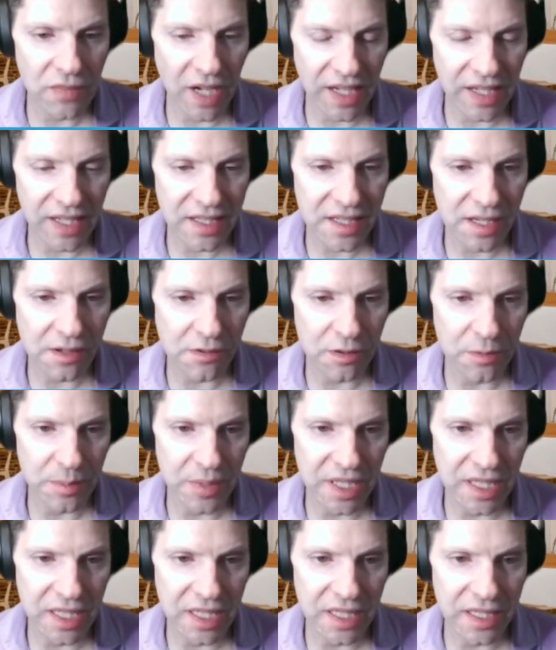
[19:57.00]
guess they would
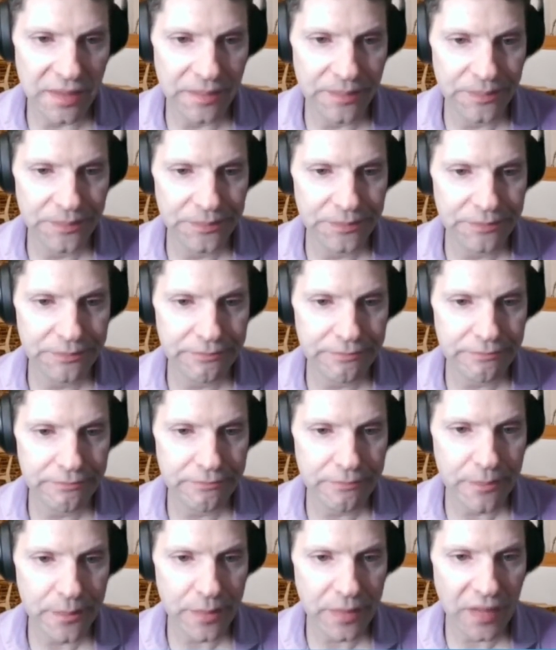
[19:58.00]
be
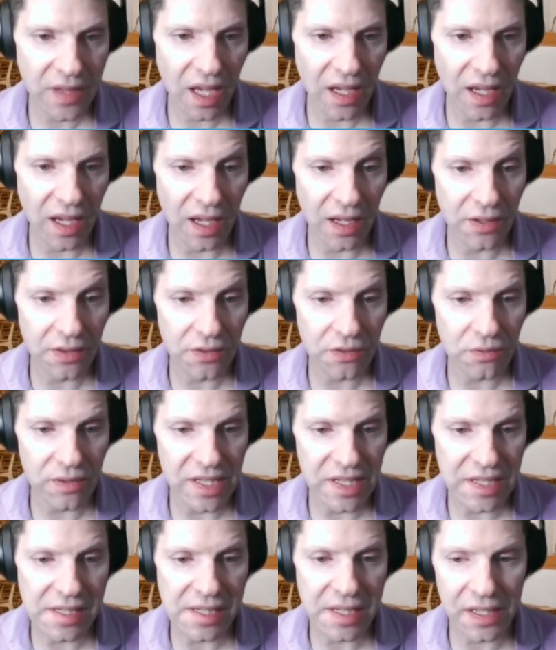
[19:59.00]

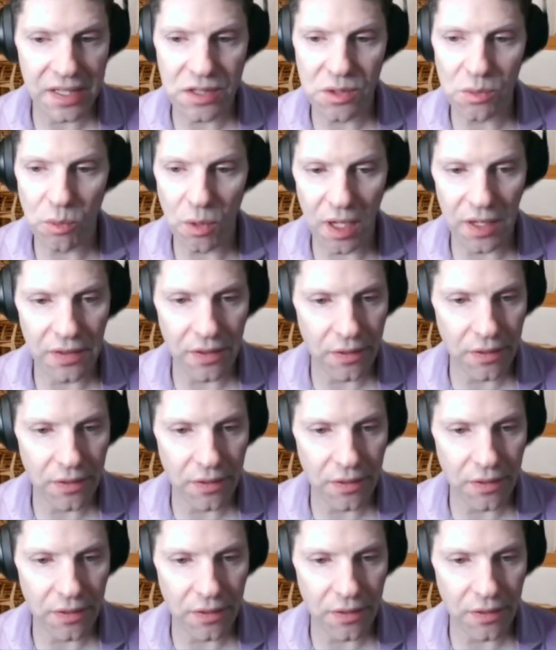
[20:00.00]
3, 6, 1,